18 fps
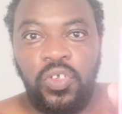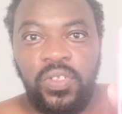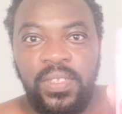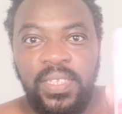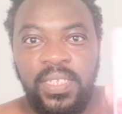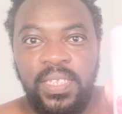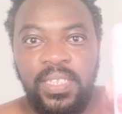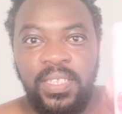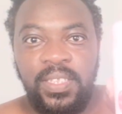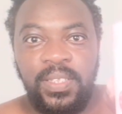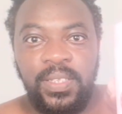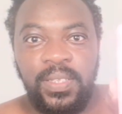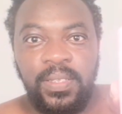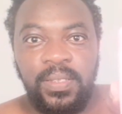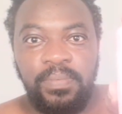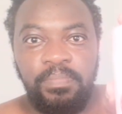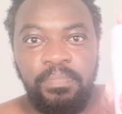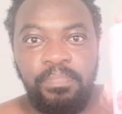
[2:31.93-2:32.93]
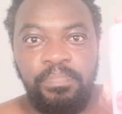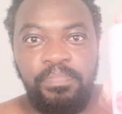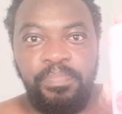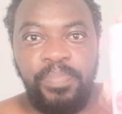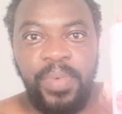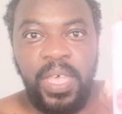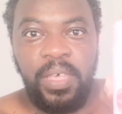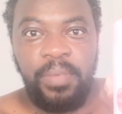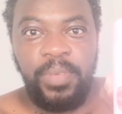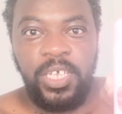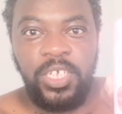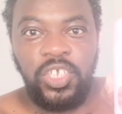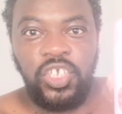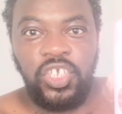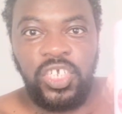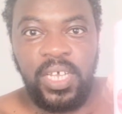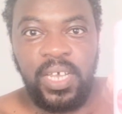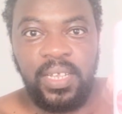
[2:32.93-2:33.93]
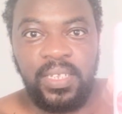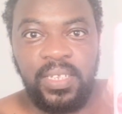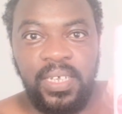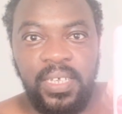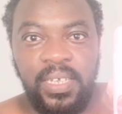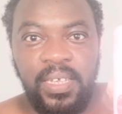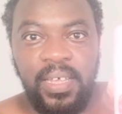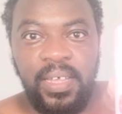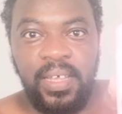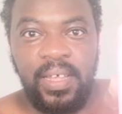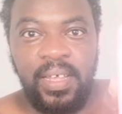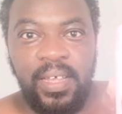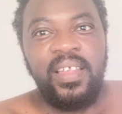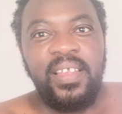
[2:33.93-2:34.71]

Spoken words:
Johnson's baby jelly.